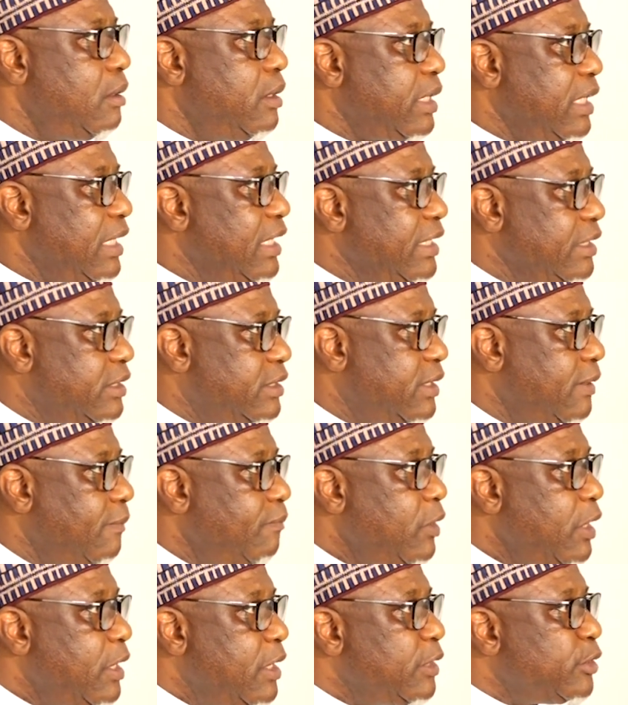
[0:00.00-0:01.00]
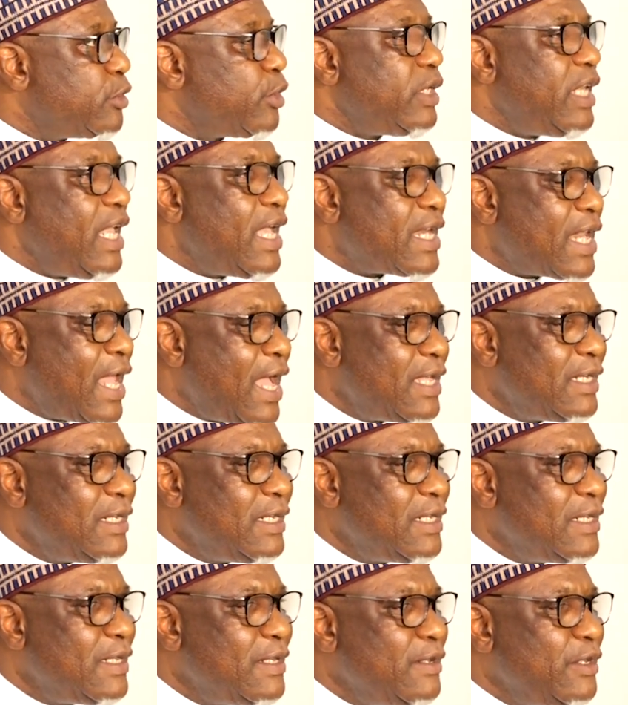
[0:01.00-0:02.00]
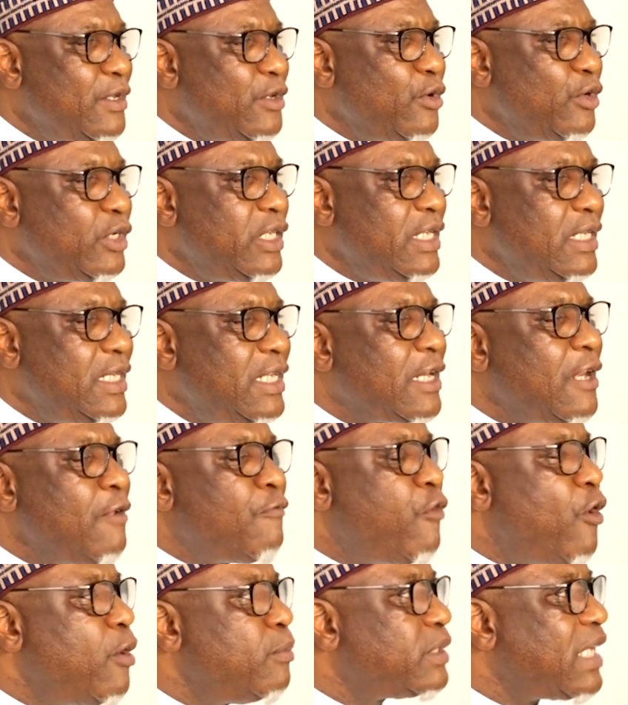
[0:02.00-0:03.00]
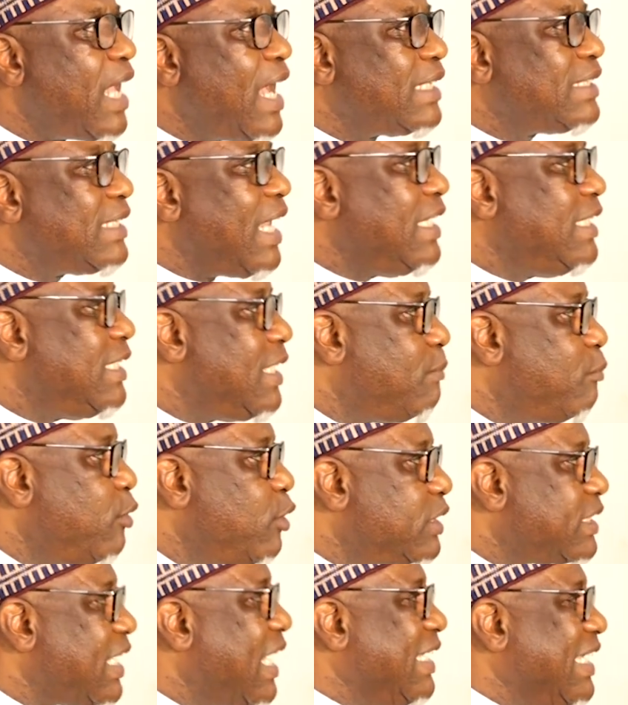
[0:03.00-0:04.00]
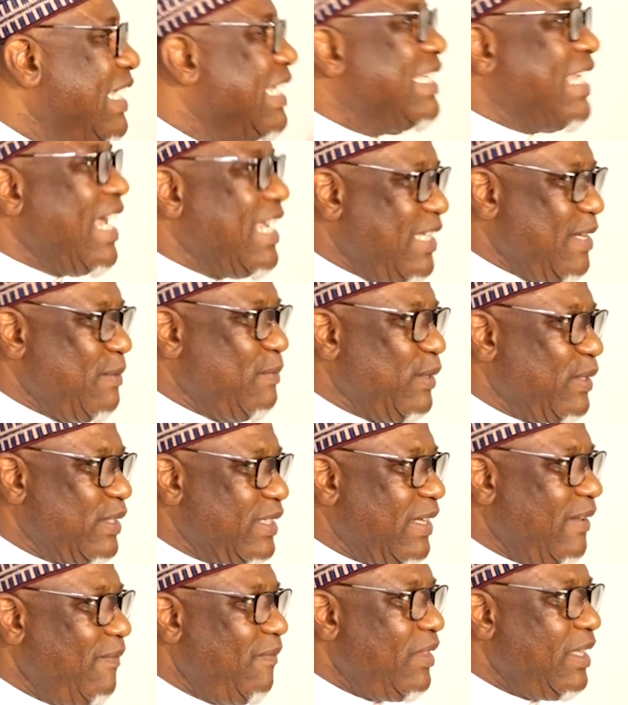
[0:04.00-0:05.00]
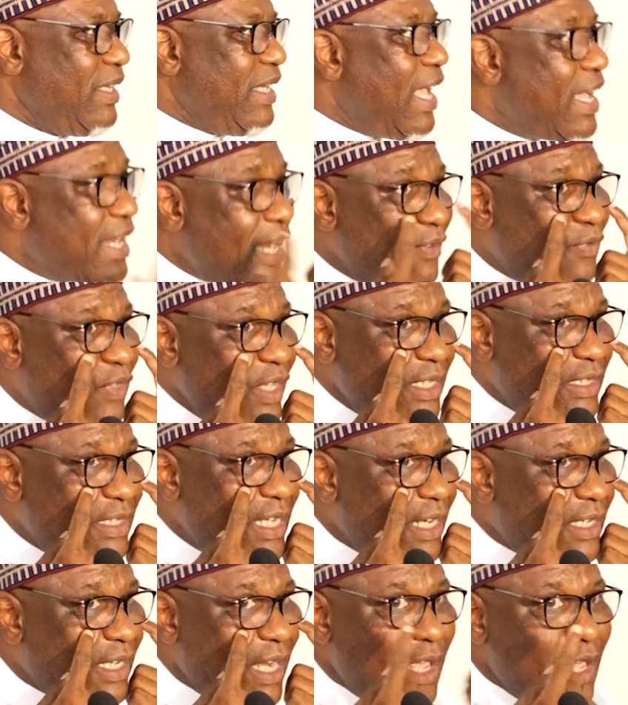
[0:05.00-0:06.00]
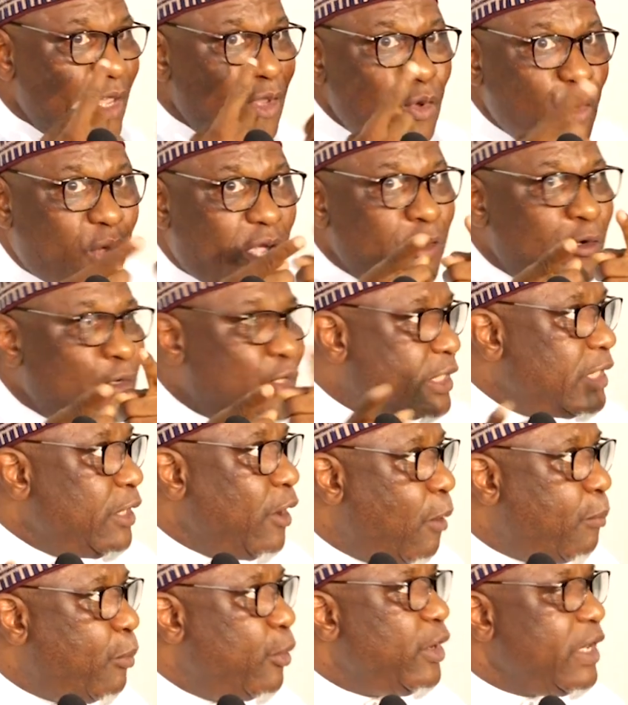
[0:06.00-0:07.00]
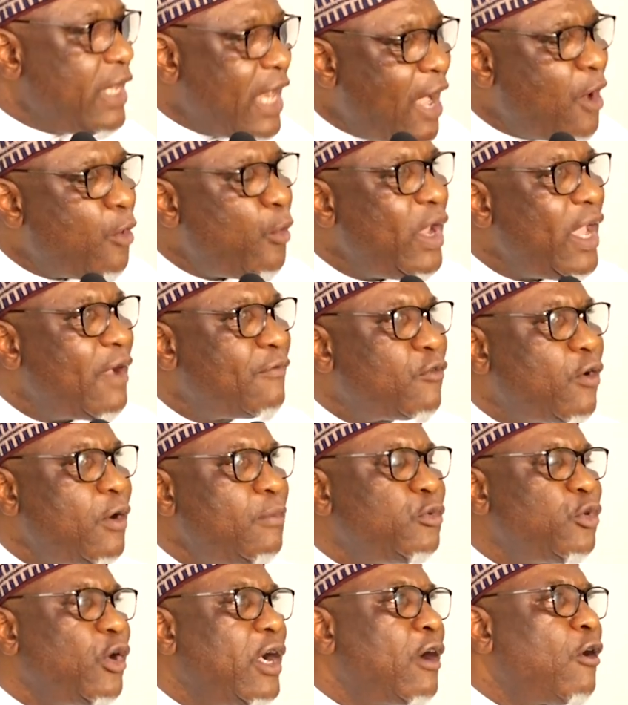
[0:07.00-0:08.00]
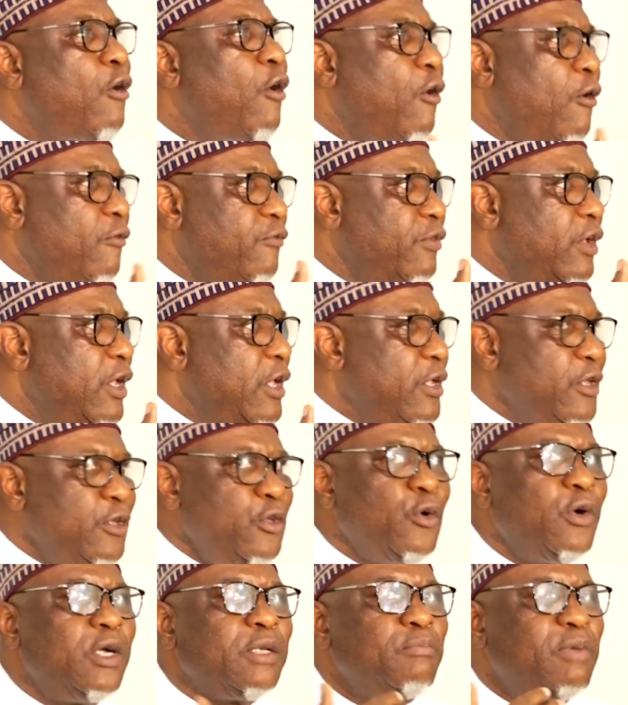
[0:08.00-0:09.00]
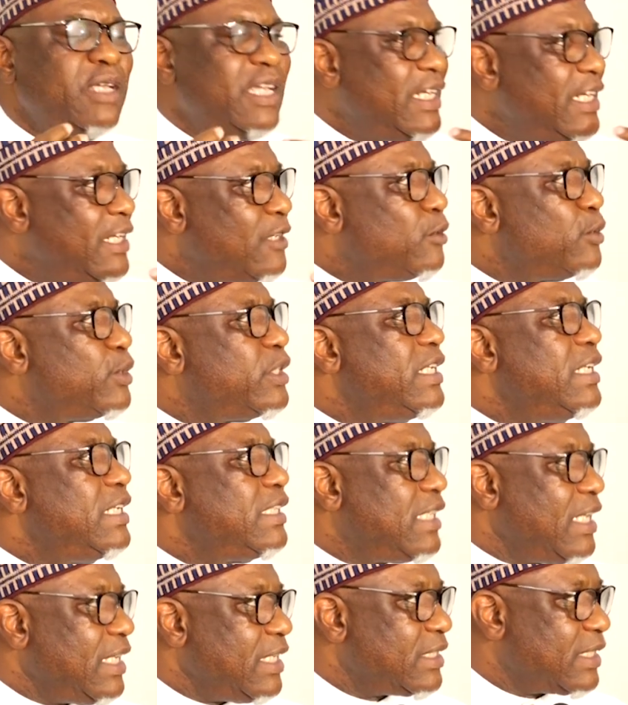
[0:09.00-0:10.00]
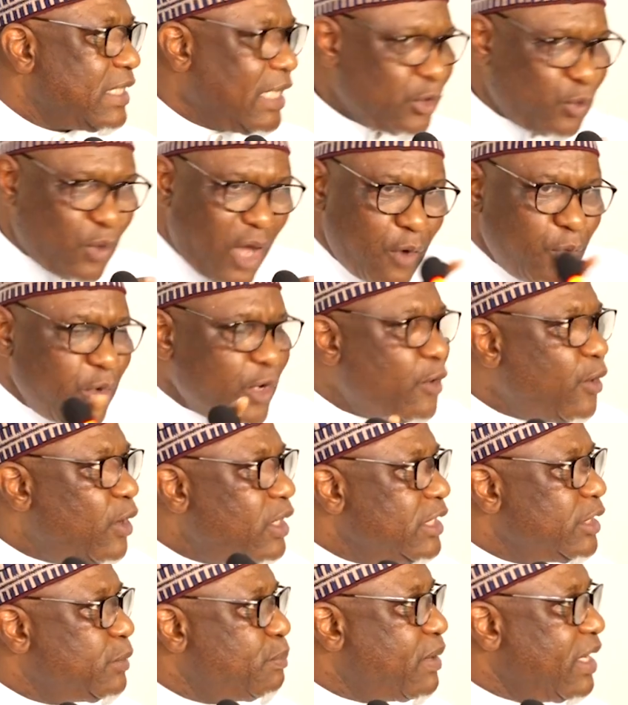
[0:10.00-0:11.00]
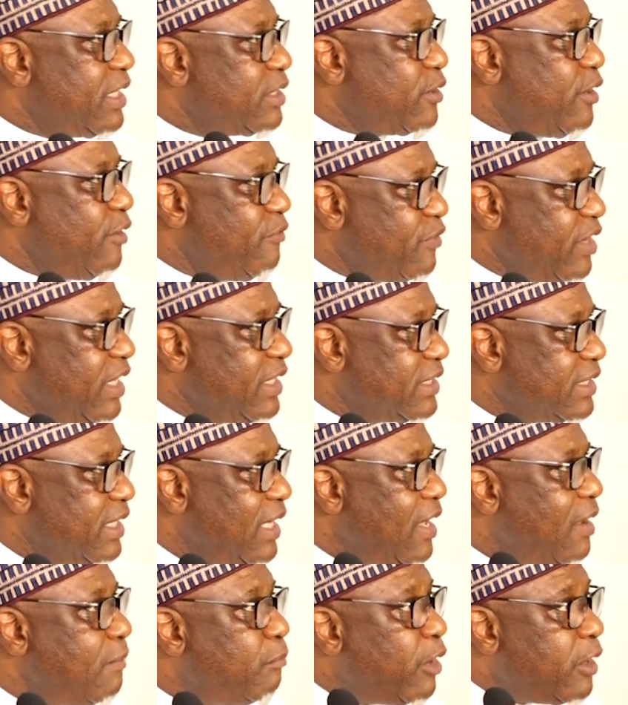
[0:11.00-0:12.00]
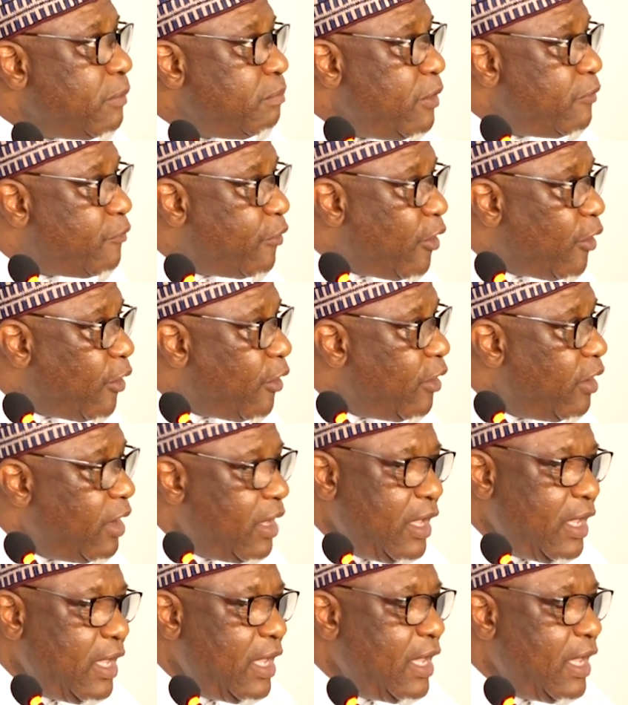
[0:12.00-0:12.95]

release. So there are, the reforms are tangibles and intangibles. There are things that you cannot see open. Now we have come to a curve. You are beginning to see things. That's why we call this press conference. But before,